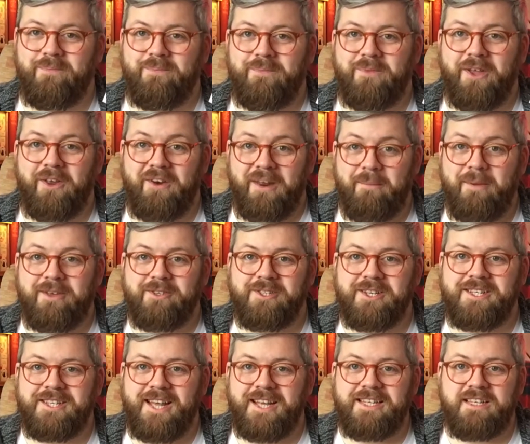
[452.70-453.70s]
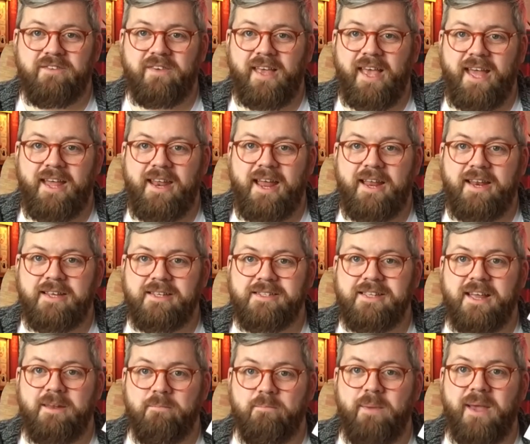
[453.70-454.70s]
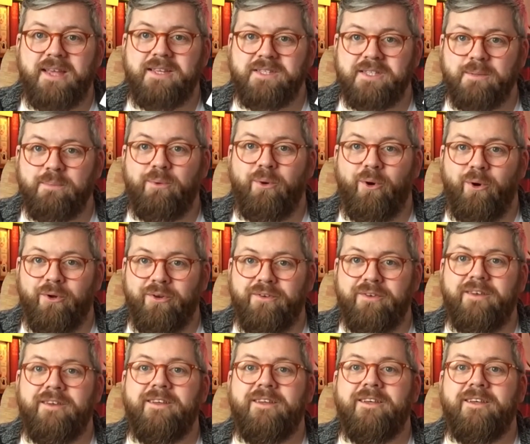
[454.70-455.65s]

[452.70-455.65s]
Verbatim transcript: The Great Mouse Detective again, and it said based upon